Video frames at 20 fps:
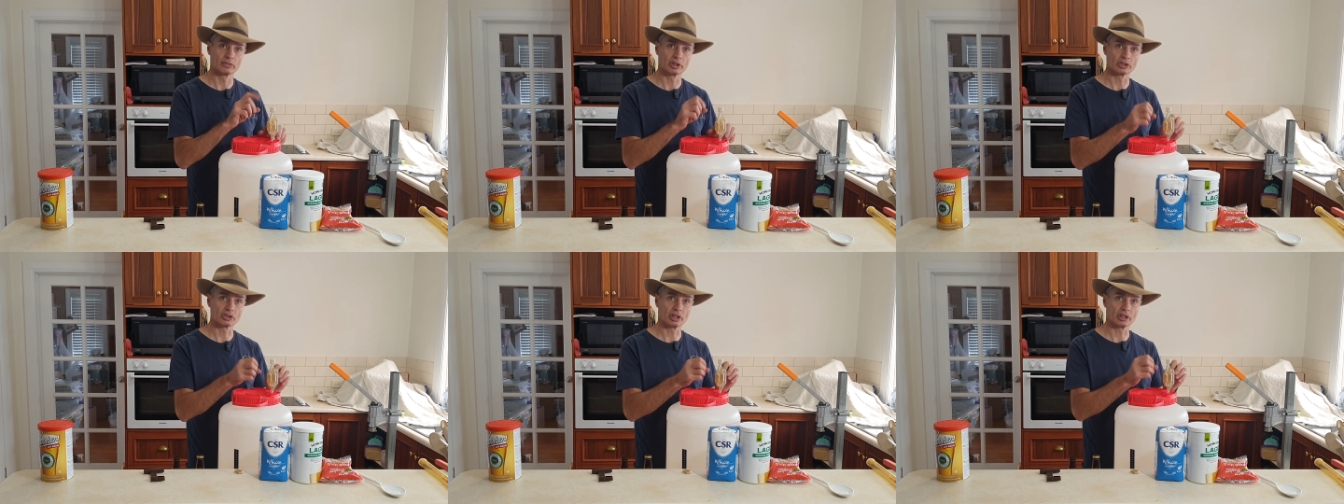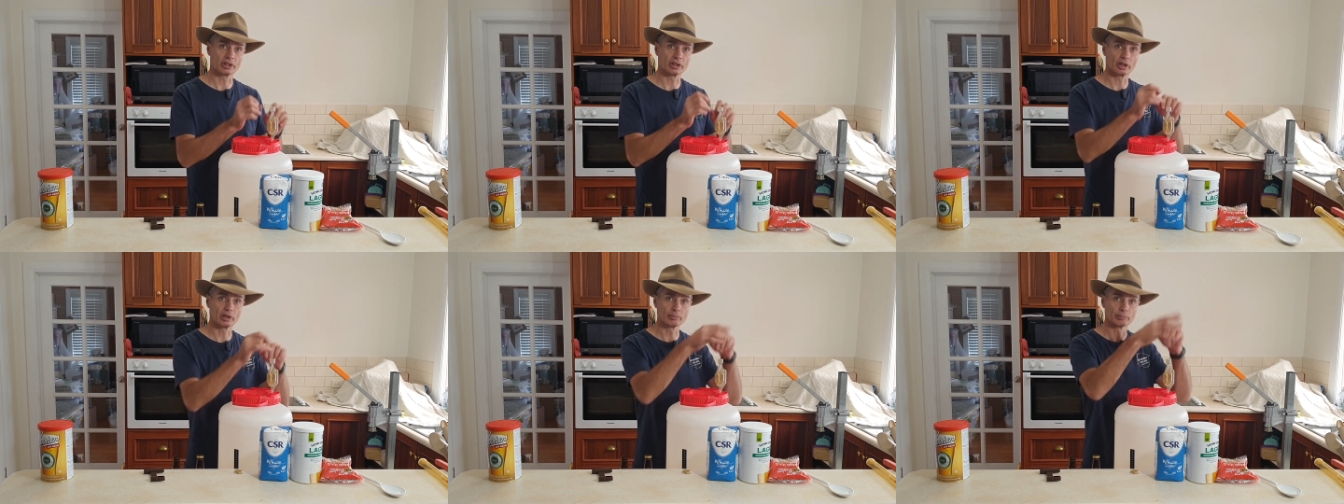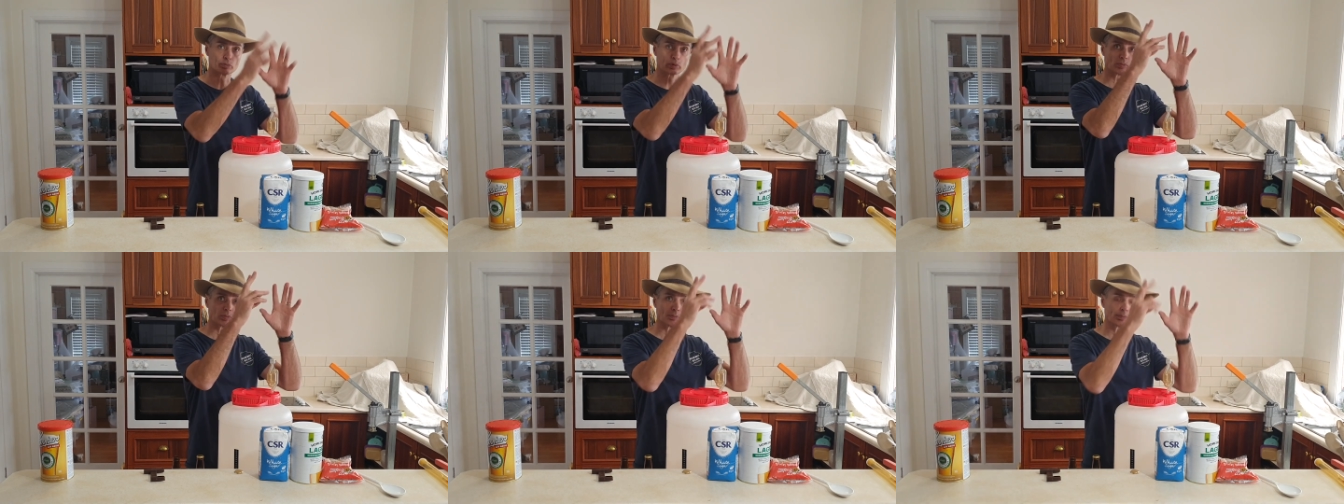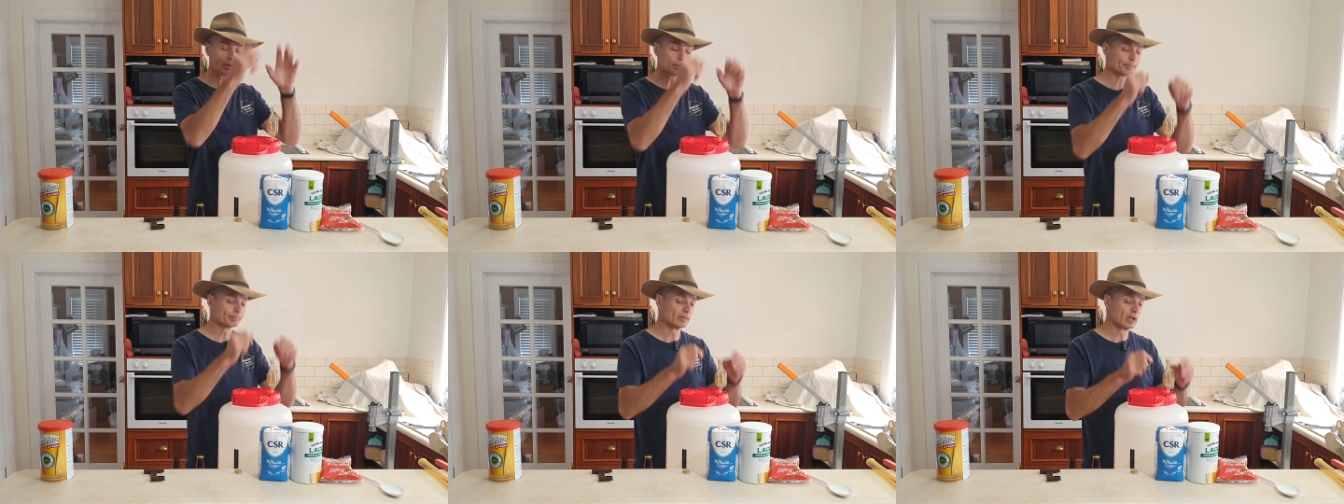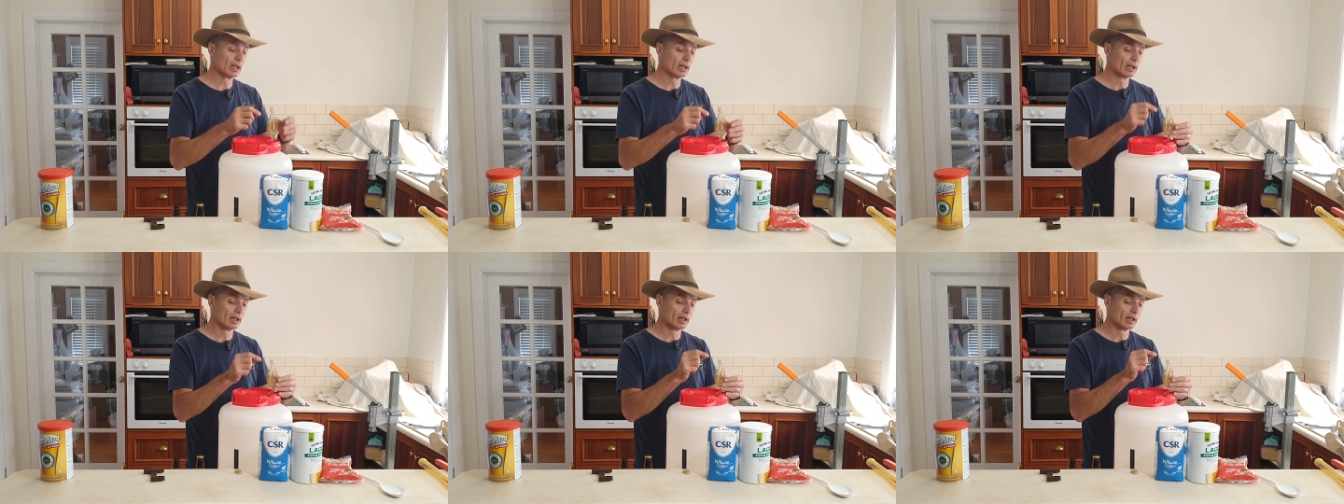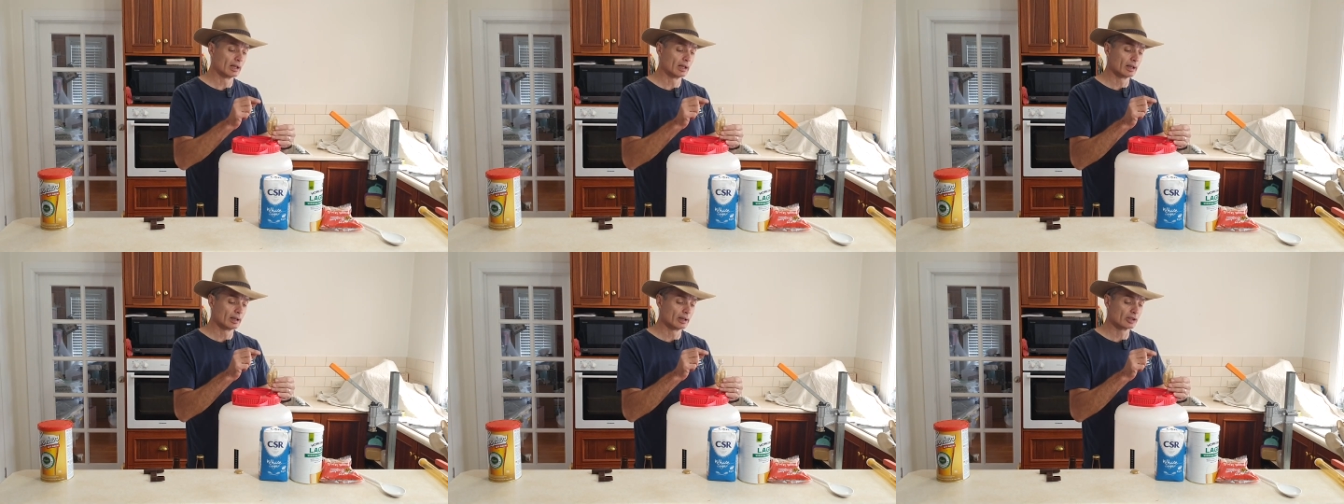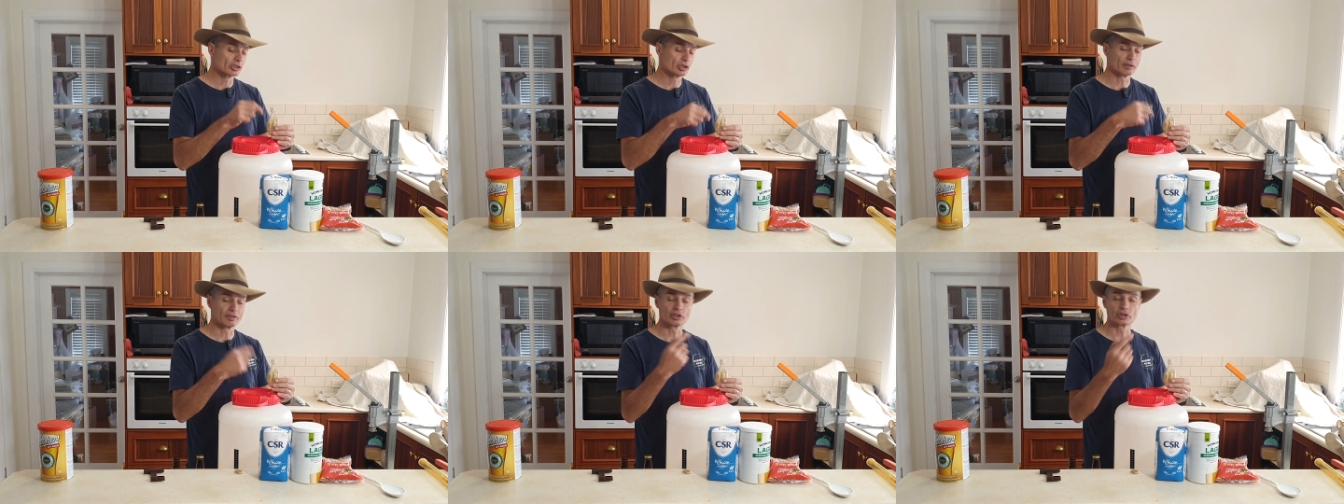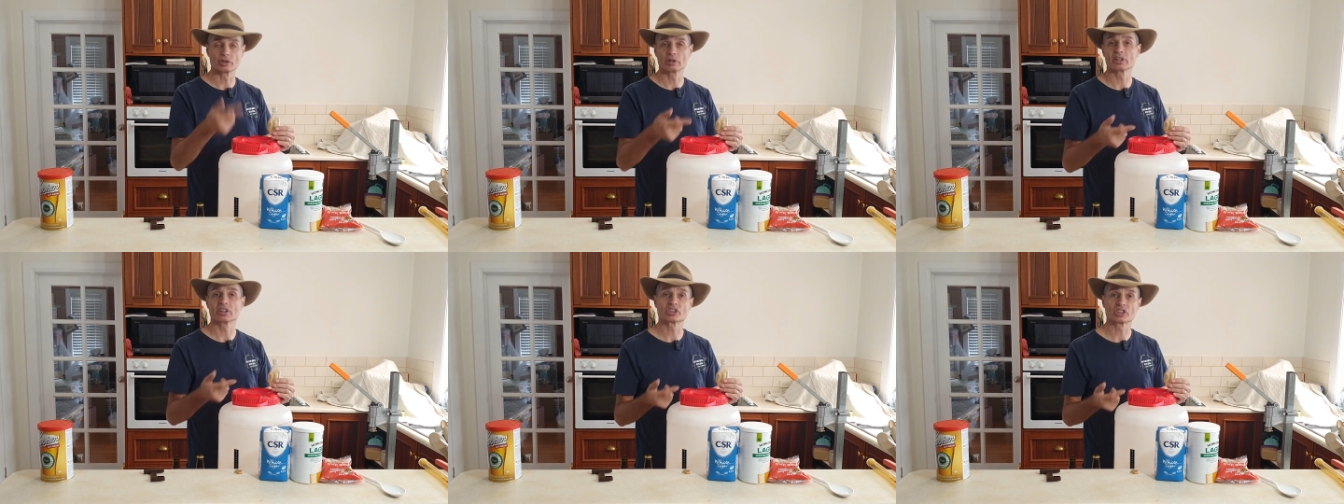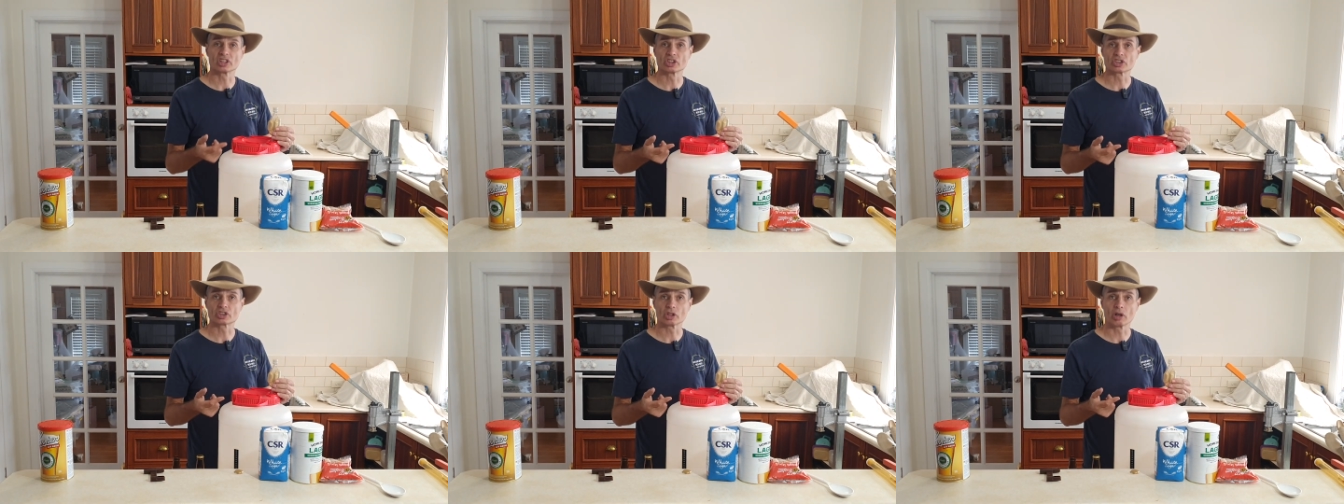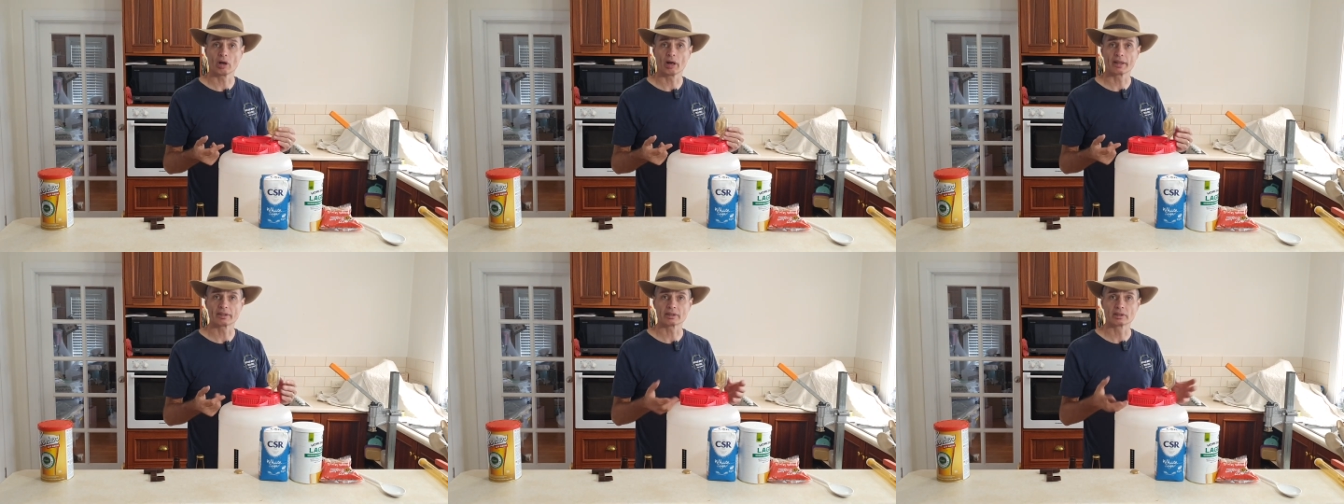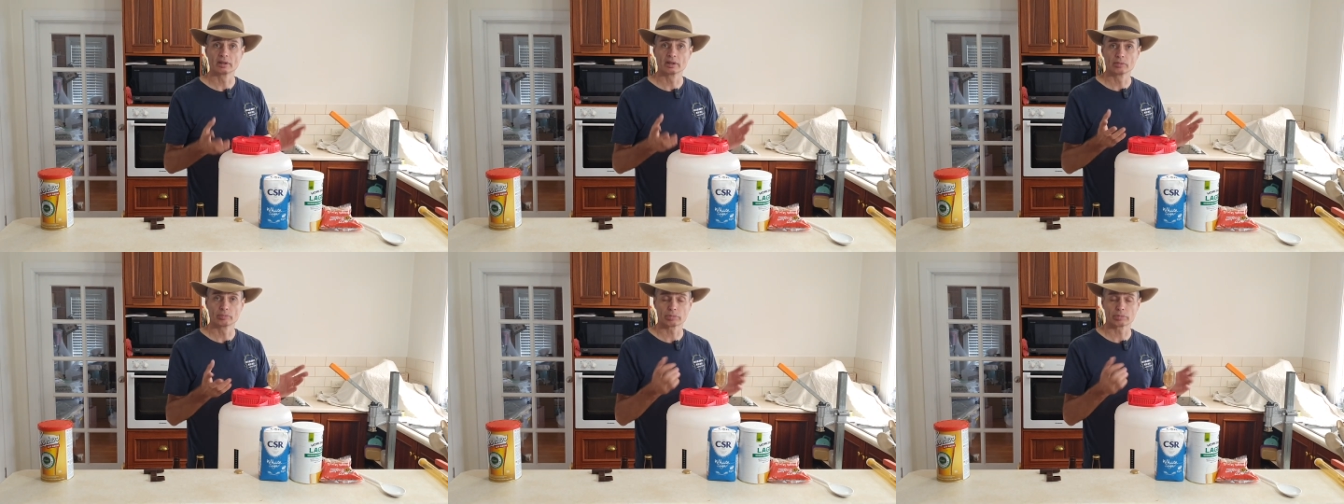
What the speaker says: That's going to go boop, boop, boop. So if you do this inside,